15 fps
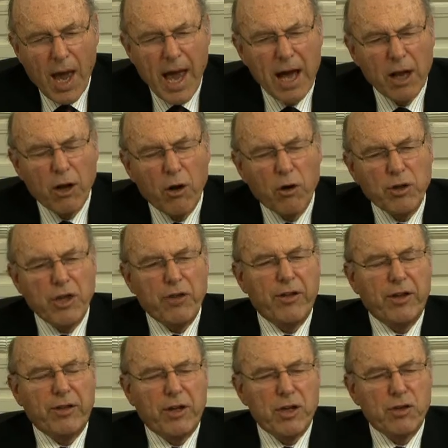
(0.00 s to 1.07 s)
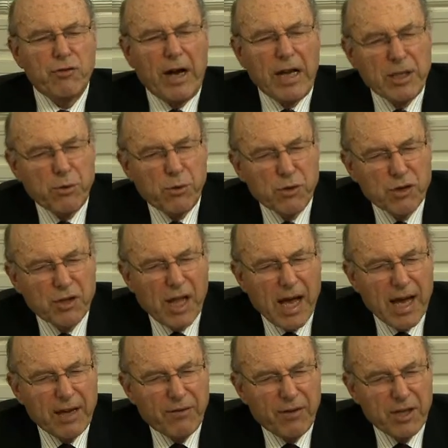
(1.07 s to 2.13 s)
How long do you think these rates will
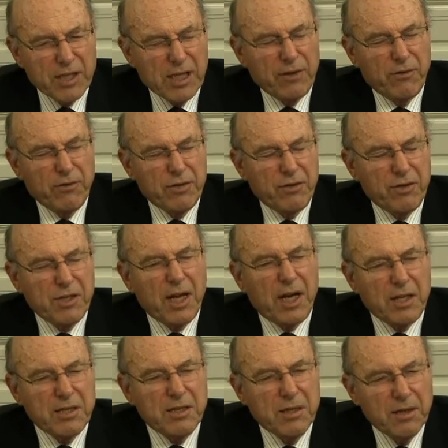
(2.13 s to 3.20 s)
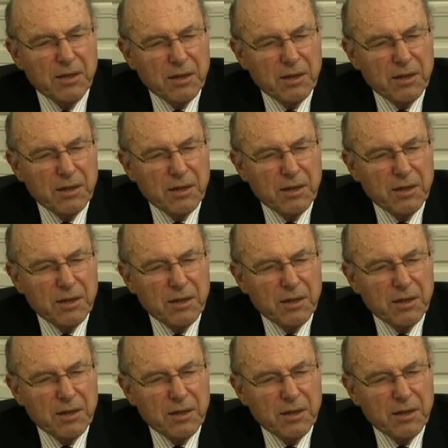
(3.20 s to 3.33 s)
stay at these levels in the States?